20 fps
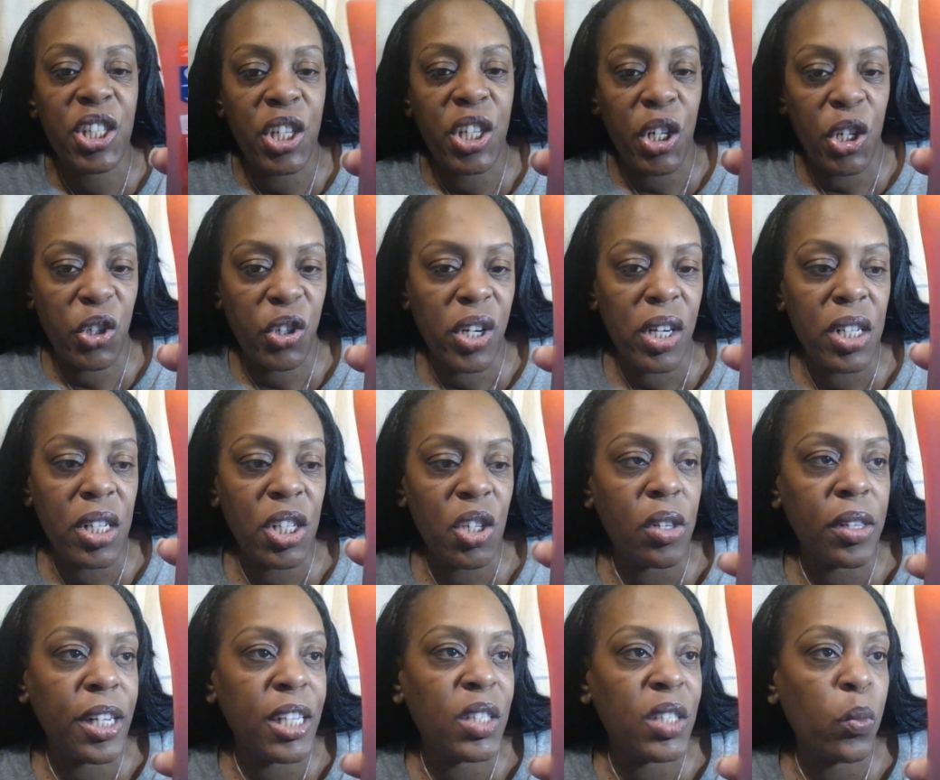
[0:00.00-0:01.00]
So this
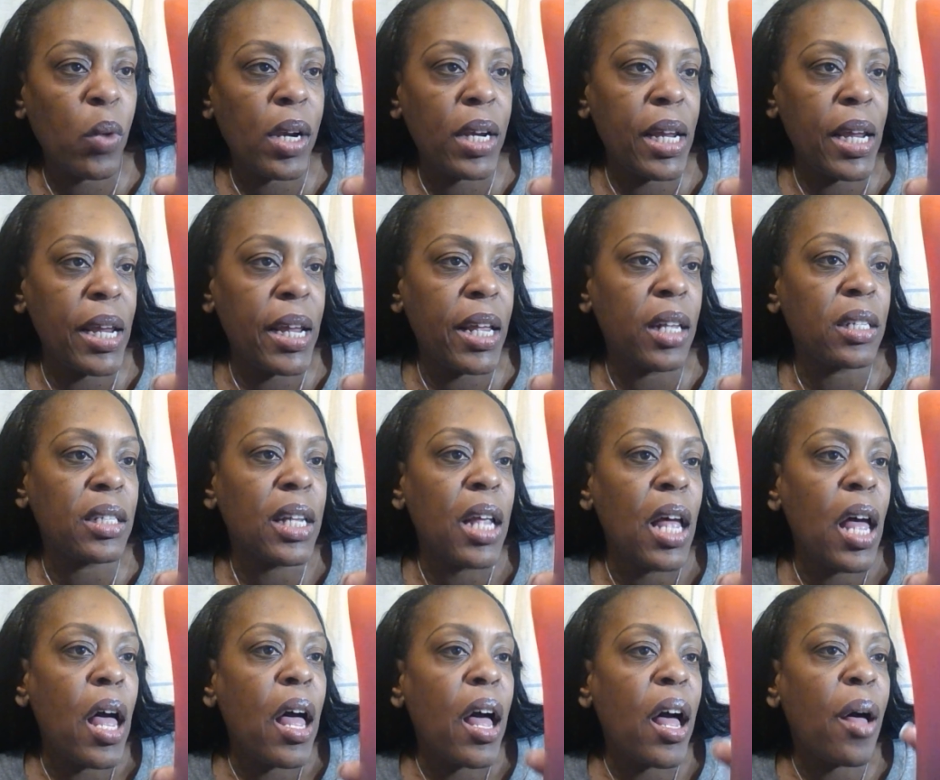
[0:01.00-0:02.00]
one is a
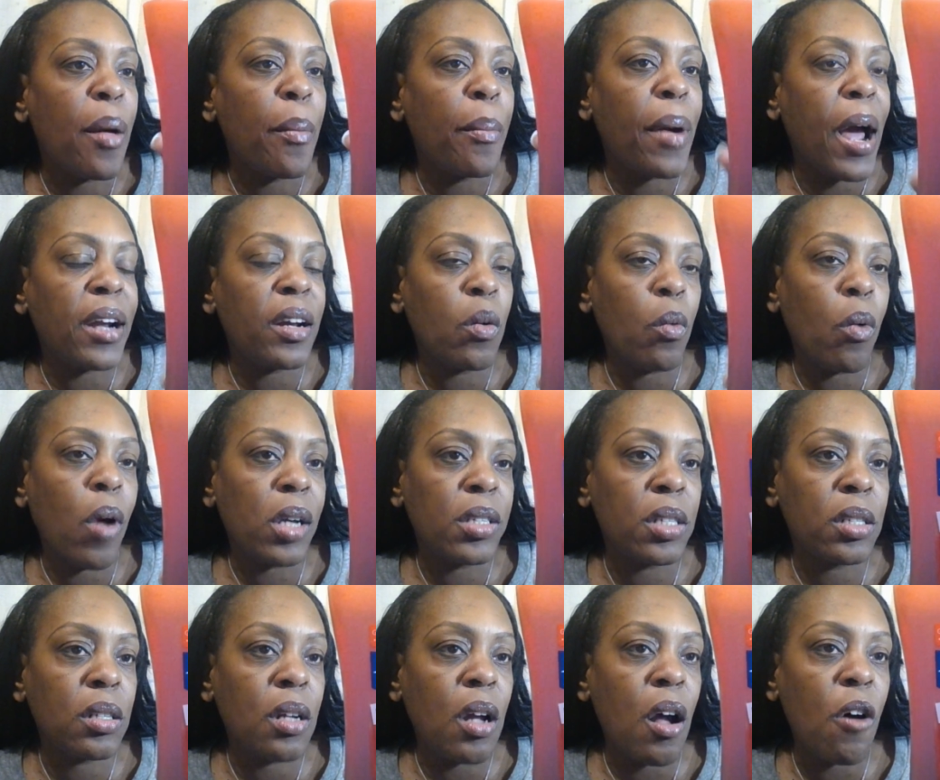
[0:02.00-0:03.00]
body wash. It's called
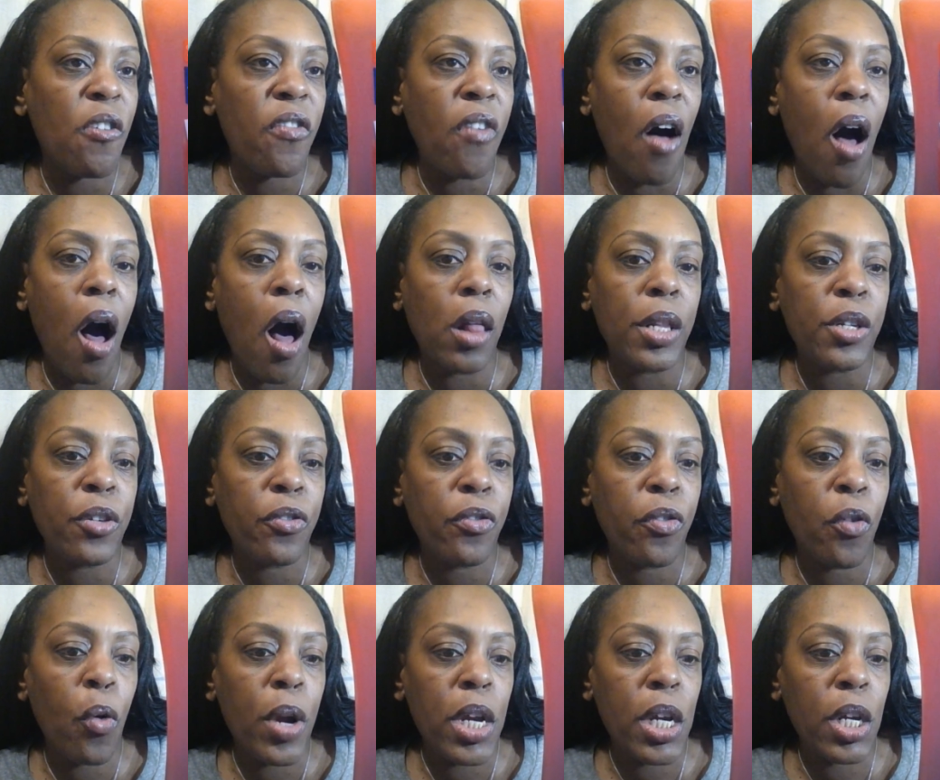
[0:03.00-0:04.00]
Falling For
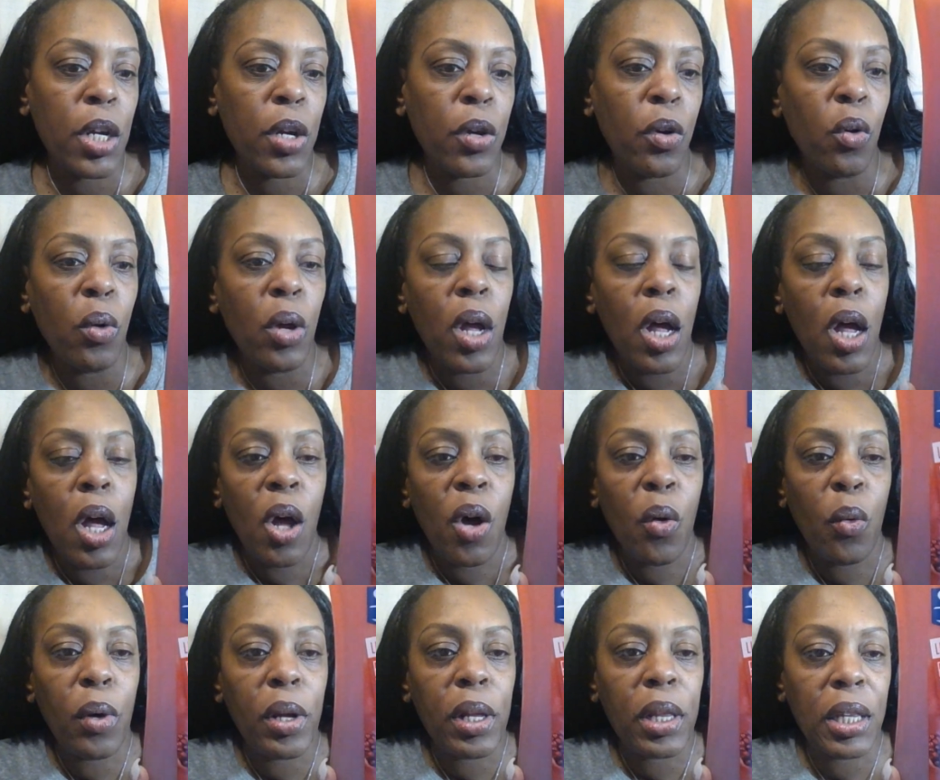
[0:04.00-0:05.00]
You with
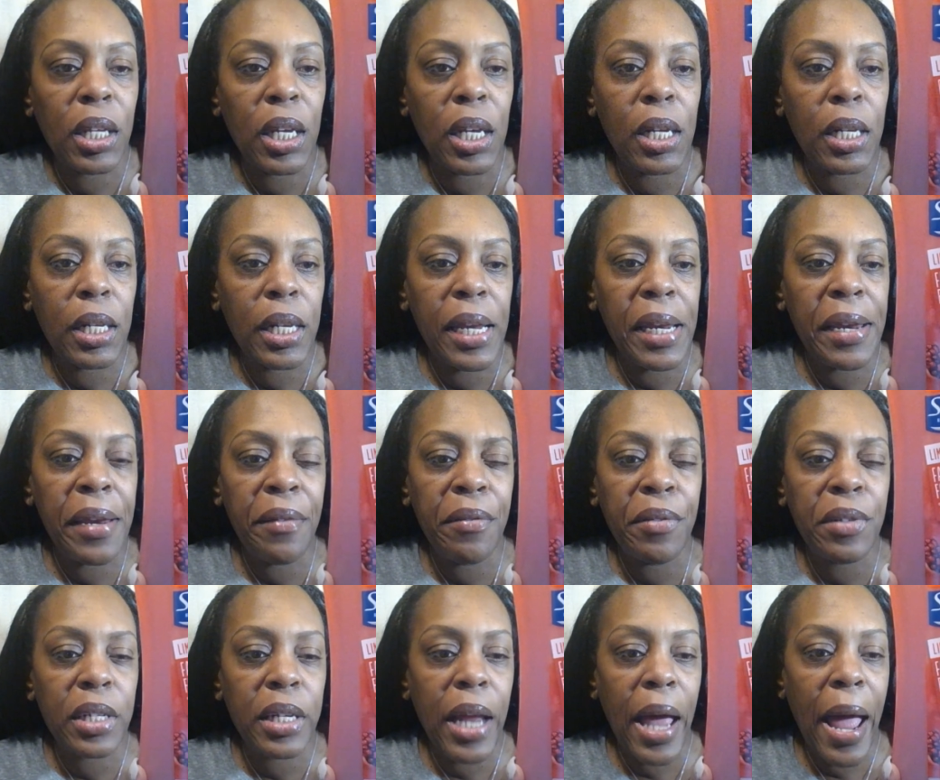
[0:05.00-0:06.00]
the leaves and
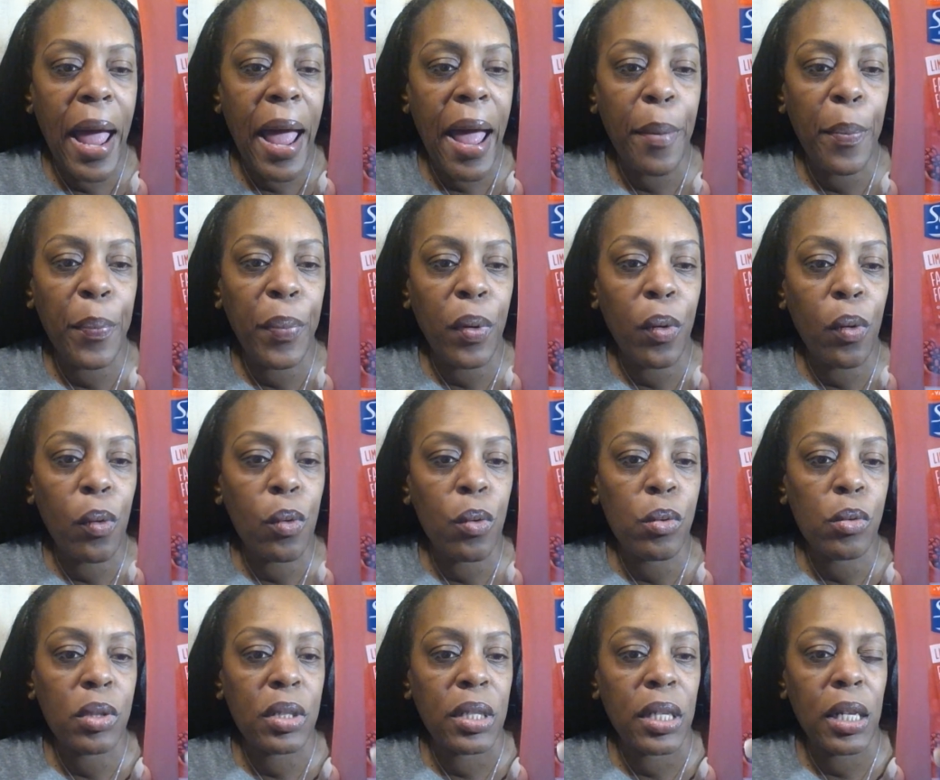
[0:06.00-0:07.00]
apples and
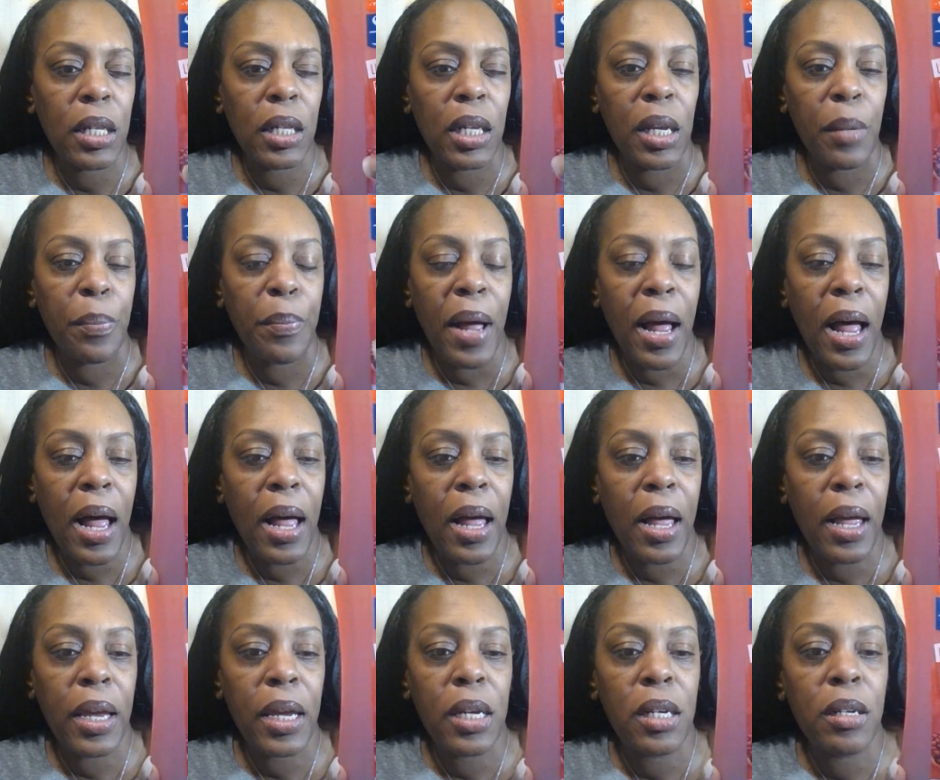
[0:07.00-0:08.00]
the pine,
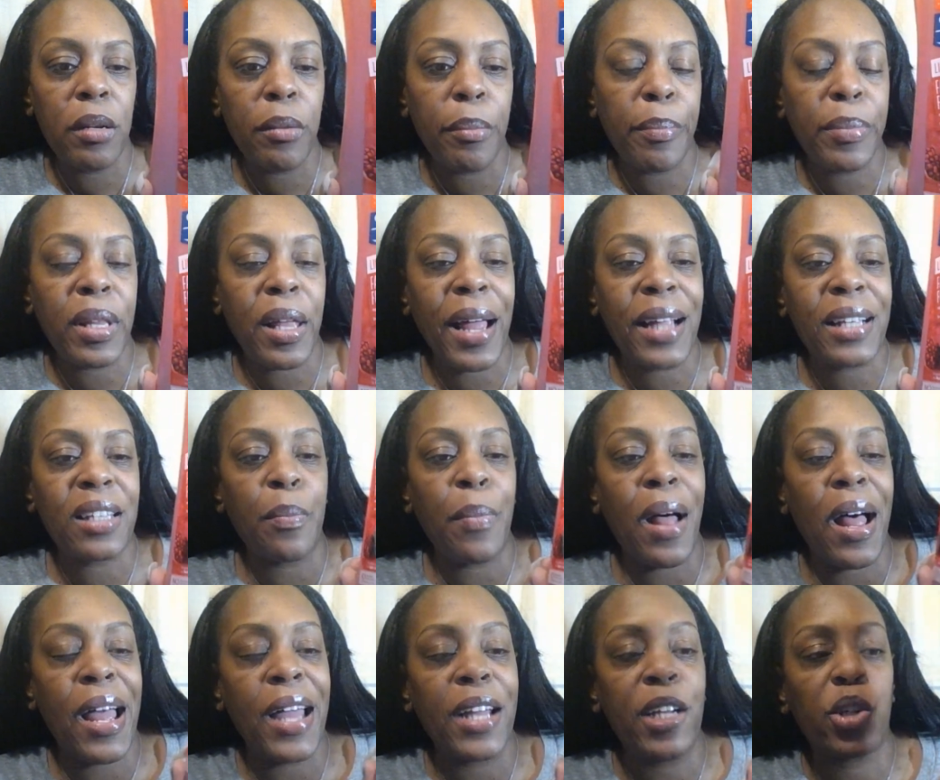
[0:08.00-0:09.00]
like the pine
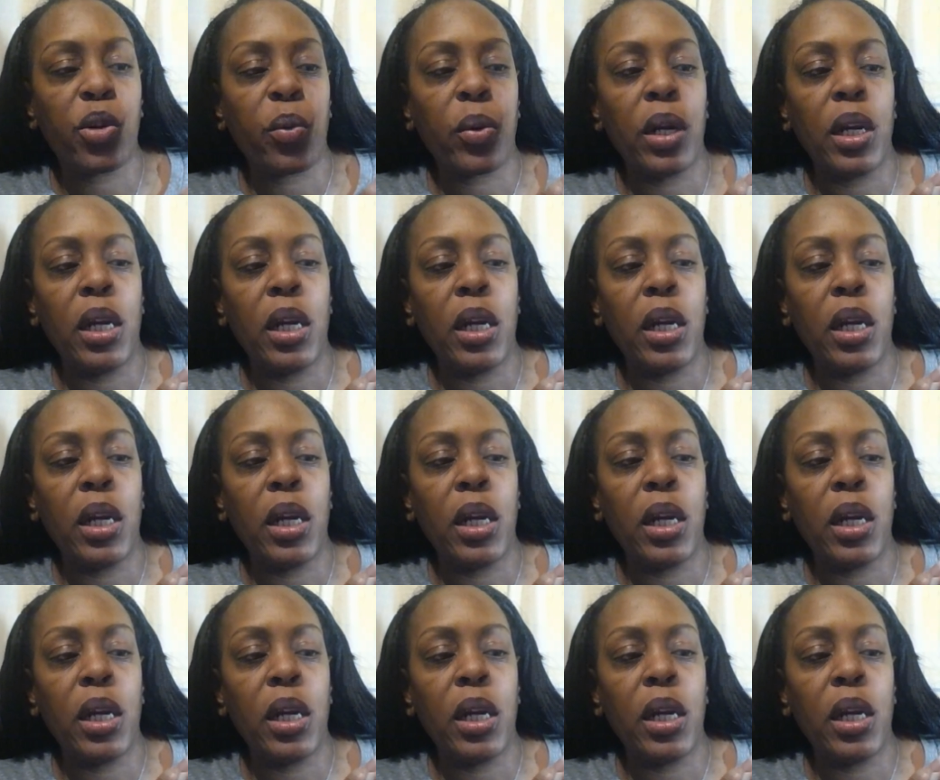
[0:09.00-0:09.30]
tree